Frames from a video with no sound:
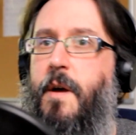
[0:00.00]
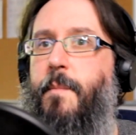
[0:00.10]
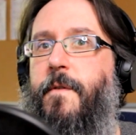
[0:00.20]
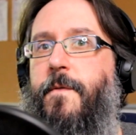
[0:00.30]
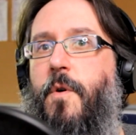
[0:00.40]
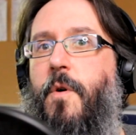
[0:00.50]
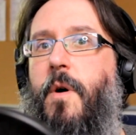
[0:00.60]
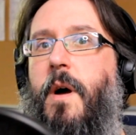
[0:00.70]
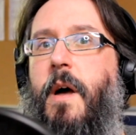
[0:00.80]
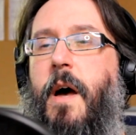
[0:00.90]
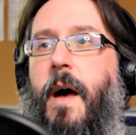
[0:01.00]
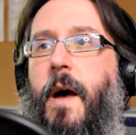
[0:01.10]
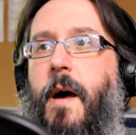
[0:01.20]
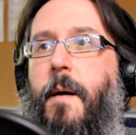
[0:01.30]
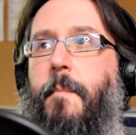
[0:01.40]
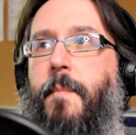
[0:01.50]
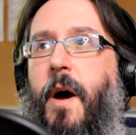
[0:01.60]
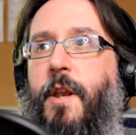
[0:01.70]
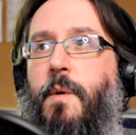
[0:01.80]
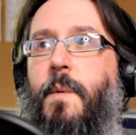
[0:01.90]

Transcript: before, but I knew we